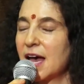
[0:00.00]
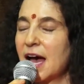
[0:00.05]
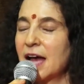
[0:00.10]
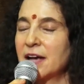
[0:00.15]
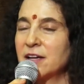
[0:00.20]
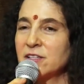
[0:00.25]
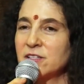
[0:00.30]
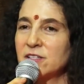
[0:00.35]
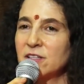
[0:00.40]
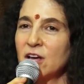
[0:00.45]

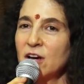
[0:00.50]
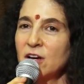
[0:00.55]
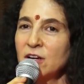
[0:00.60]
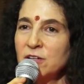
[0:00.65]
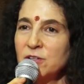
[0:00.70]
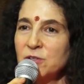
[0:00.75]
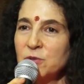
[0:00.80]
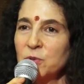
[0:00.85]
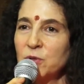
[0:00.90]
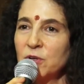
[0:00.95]
And as long
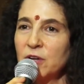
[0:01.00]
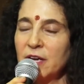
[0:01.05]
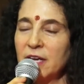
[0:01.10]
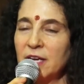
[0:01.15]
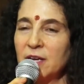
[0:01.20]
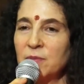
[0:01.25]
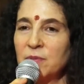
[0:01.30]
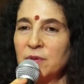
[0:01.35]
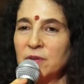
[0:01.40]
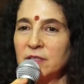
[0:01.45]
as we're
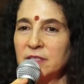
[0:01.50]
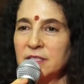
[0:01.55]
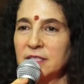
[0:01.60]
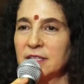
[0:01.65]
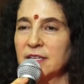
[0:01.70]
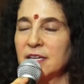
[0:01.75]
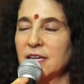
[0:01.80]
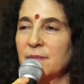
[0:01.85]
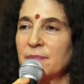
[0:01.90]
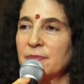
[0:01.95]
able to
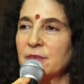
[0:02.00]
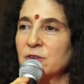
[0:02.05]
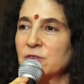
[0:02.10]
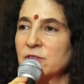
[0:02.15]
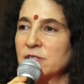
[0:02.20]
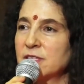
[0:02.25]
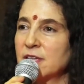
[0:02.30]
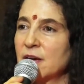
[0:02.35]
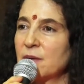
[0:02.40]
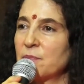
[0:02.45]
keep
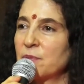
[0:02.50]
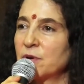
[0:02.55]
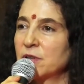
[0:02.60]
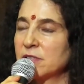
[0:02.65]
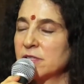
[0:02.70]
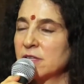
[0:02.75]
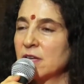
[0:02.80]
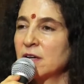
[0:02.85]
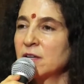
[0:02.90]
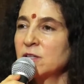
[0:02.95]
those separate,
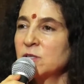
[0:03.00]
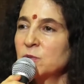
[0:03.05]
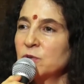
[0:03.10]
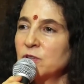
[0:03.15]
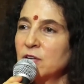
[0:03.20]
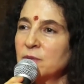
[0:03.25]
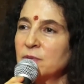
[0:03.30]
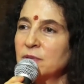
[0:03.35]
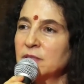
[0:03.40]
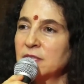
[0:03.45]
as long as
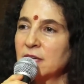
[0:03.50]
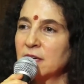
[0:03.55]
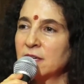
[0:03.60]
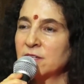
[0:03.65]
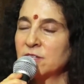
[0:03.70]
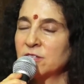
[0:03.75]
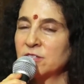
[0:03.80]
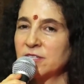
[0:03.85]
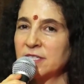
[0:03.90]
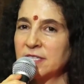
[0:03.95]
we're able to
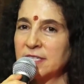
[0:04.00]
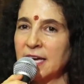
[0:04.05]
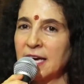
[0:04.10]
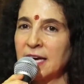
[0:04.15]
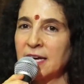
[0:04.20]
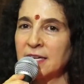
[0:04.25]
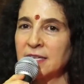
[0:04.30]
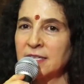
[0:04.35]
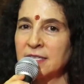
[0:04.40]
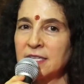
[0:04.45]

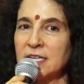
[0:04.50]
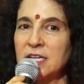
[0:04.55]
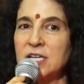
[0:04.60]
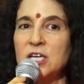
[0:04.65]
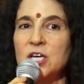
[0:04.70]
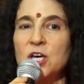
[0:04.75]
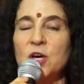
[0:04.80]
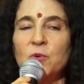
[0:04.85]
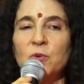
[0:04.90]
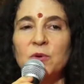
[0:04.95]
understand,
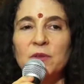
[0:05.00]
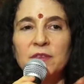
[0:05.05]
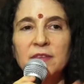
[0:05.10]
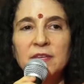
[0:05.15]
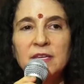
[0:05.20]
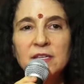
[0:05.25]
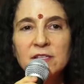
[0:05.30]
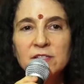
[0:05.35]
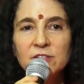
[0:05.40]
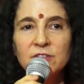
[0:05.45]
well,
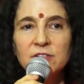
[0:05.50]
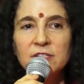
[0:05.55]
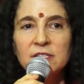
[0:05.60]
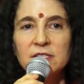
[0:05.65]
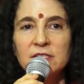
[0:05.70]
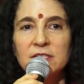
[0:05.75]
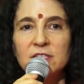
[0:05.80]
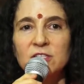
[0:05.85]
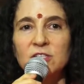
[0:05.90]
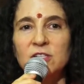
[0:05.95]
these are
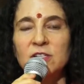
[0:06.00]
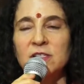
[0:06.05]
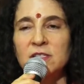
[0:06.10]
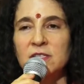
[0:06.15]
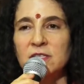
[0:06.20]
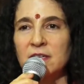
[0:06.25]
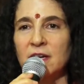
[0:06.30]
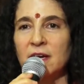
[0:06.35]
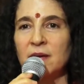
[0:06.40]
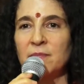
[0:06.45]
decisions
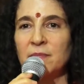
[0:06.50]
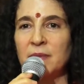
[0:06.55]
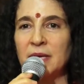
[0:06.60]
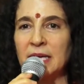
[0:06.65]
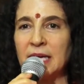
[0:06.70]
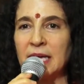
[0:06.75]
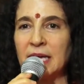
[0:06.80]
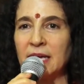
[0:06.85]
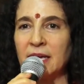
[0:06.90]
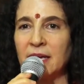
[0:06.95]
that I'm
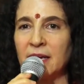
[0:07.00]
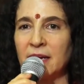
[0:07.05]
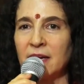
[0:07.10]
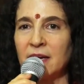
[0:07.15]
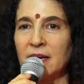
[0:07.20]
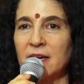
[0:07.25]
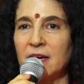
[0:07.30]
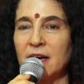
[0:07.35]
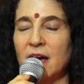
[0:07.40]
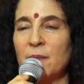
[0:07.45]
making
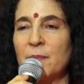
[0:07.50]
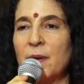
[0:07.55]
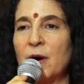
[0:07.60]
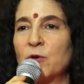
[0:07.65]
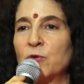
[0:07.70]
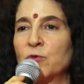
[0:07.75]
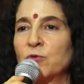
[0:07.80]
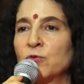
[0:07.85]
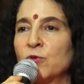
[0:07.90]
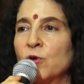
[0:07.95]

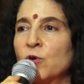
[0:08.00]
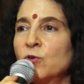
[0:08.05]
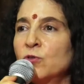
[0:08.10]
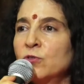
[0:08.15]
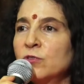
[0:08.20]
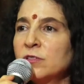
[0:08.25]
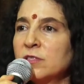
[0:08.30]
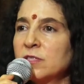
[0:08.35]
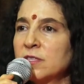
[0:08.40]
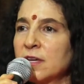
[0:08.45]
about
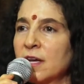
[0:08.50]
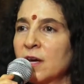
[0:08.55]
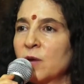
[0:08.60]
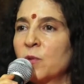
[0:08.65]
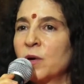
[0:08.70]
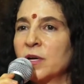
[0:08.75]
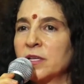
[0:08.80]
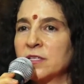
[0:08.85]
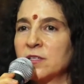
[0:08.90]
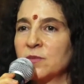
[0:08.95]
roles that I
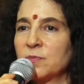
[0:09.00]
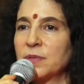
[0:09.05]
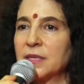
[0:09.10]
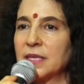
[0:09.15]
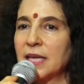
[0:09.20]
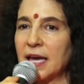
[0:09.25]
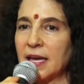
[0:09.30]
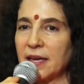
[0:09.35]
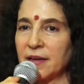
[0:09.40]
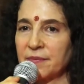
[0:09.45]
want to
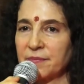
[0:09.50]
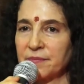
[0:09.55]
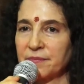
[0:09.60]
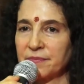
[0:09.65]
play.